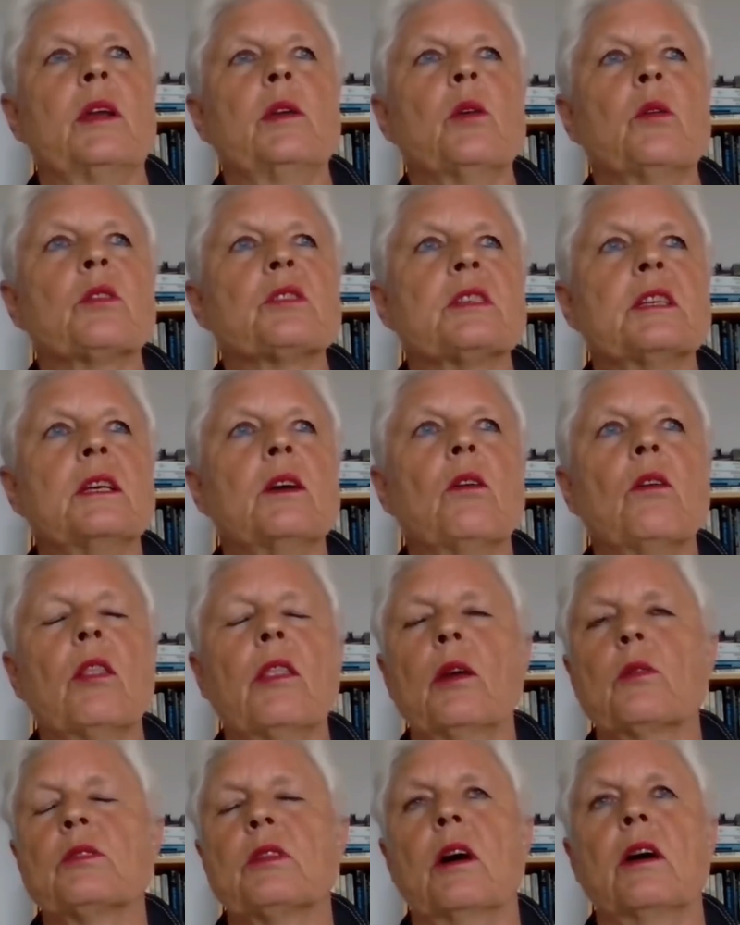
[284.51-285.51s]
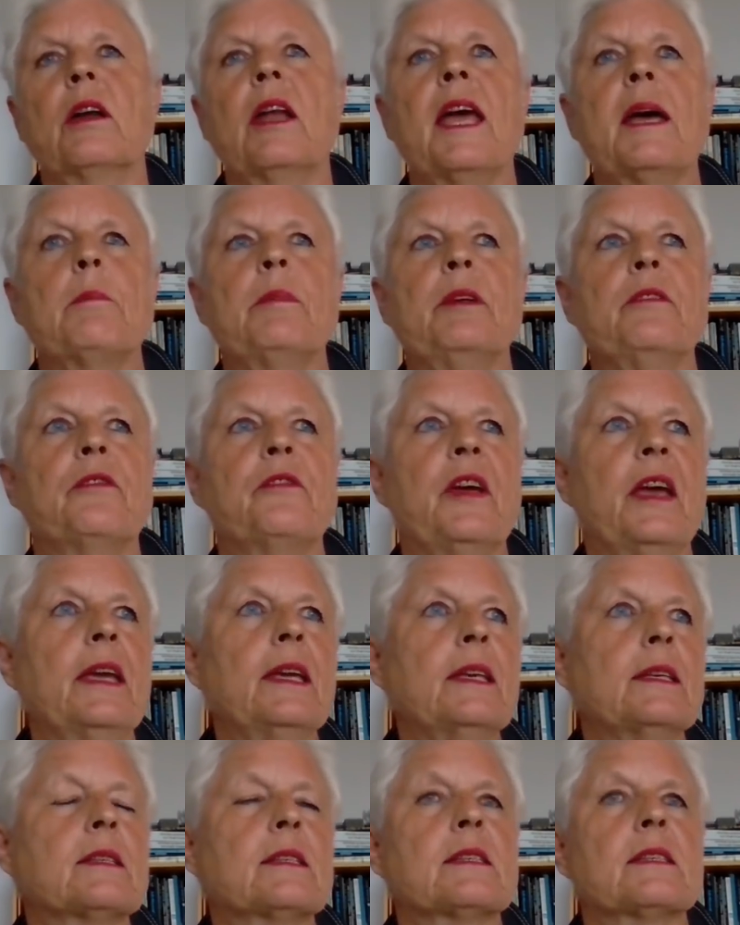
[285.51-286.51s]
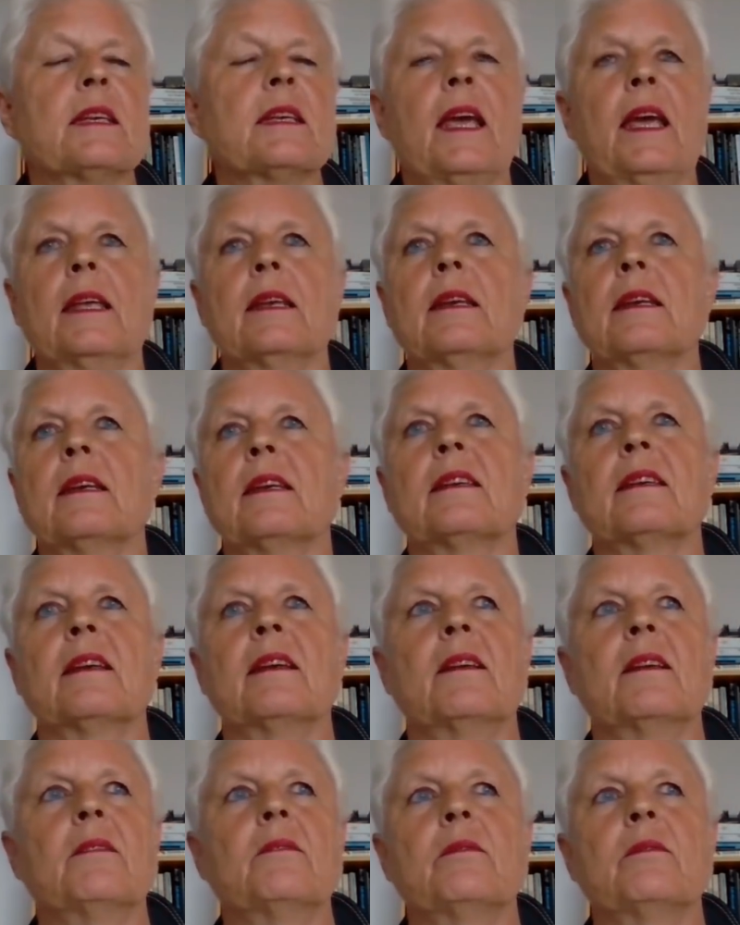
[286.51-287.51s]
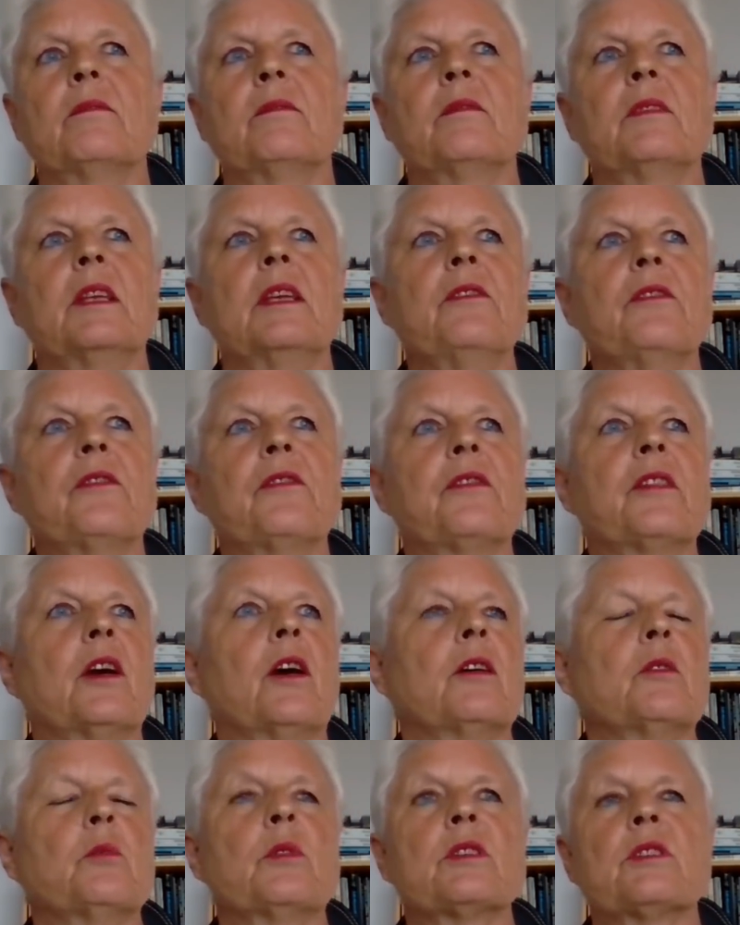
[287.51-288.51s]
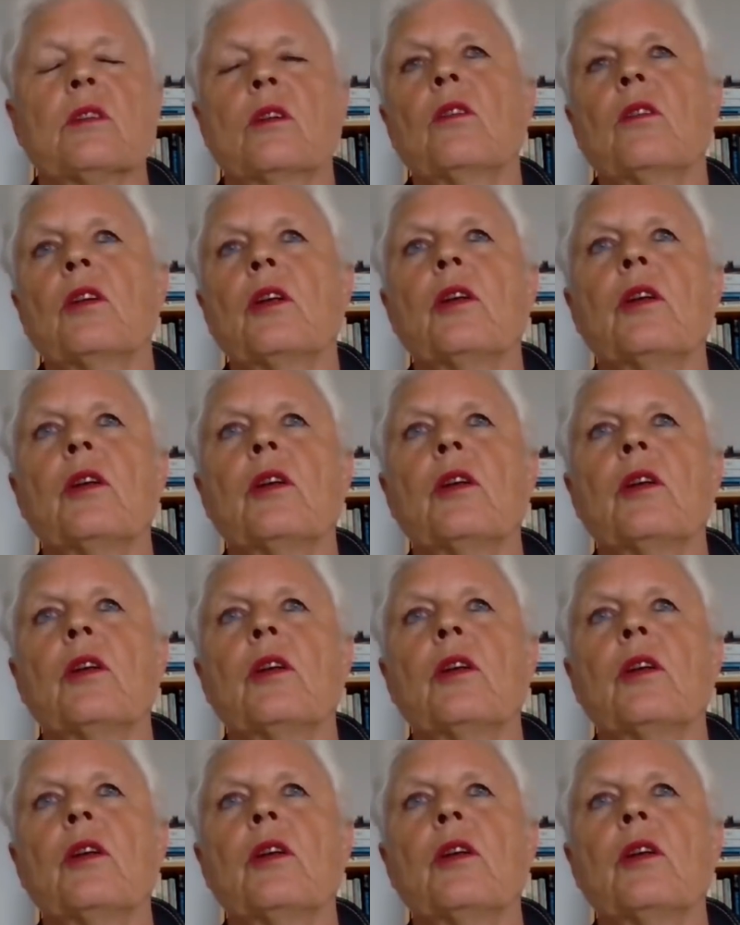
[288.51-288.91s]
you could see all those unhappy fates, and if God was